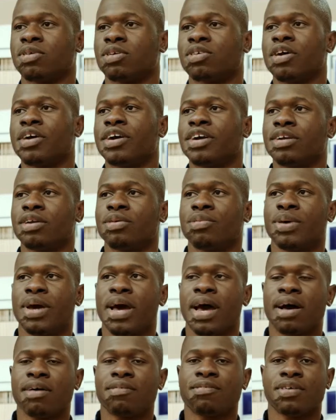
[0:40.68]
Currently, we
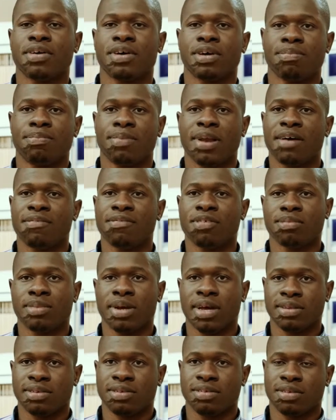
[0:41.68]
have a platform
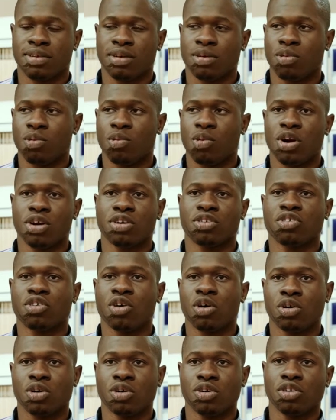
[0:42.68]
that
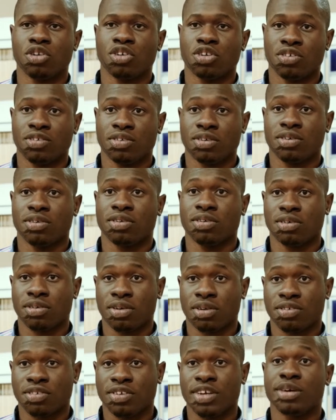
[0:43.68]
works on just
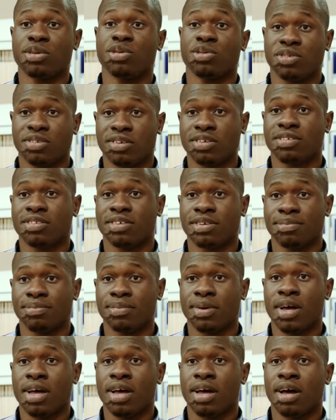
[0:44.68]
a single system.
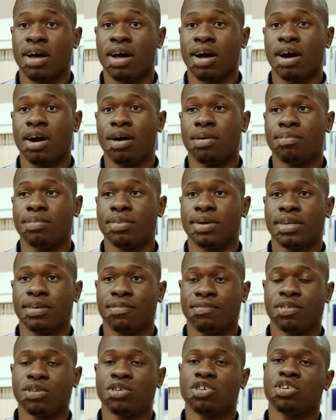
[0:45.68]
In
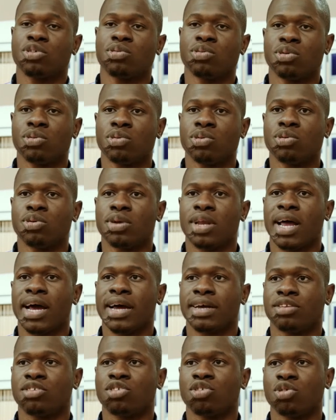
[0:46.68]
the future, we would
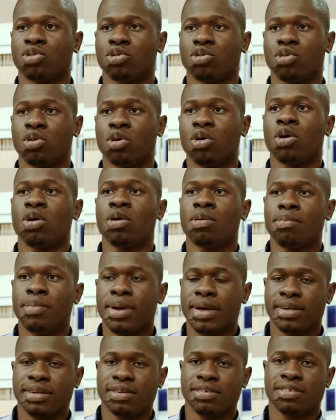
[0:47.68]
like to
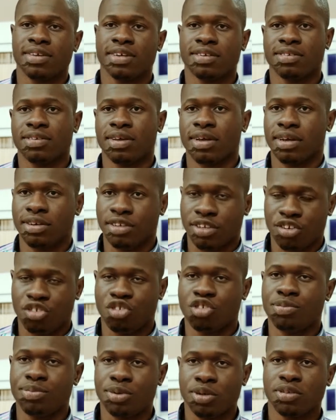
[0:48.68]
make this a
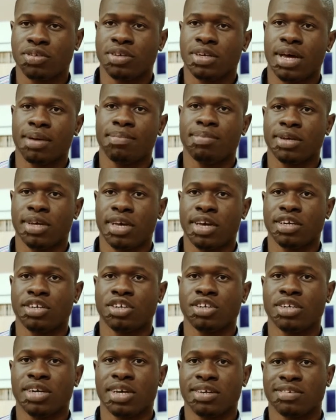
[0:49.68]
distributed
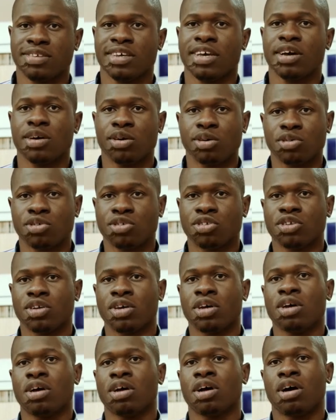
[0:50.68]
application that scales
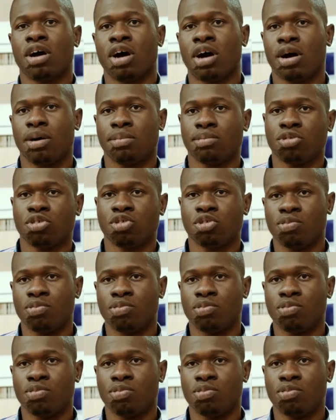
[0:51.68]
to